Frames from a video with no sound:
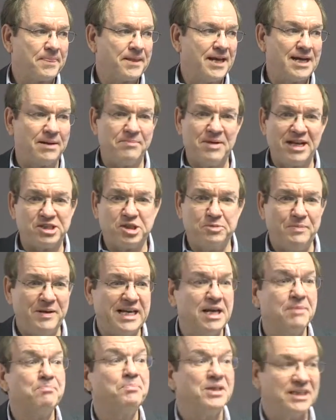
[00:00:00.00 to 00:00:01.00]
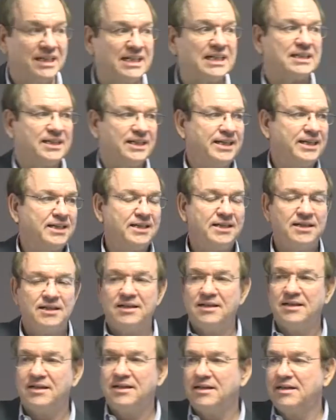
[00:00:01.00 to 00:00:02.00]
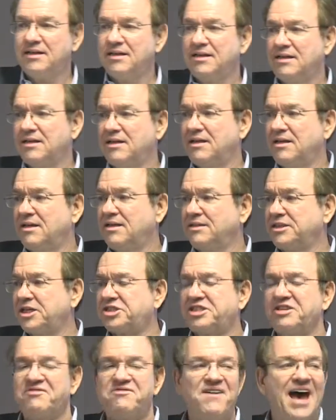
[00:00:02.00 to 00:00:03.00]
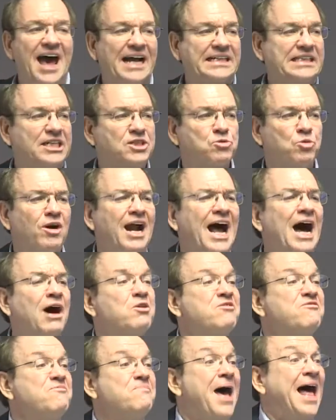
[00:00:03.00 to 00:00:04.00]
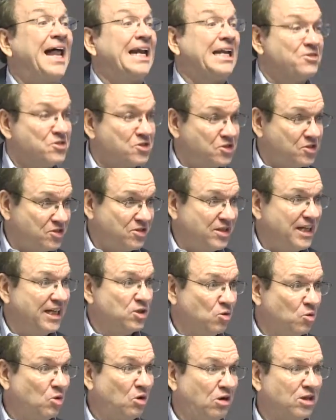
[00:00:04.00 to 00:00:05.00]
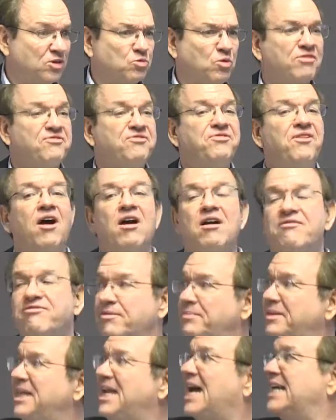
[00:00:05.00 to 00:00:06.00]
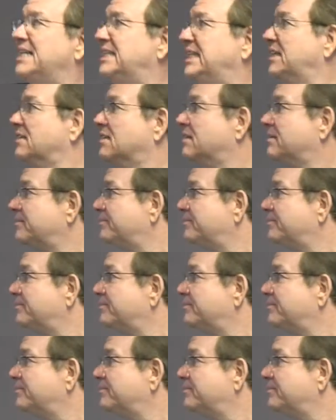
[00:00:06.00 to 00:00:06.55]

And I'm not speaking politically. Just the fact is we're out of balance in the world. We're far from the ideal.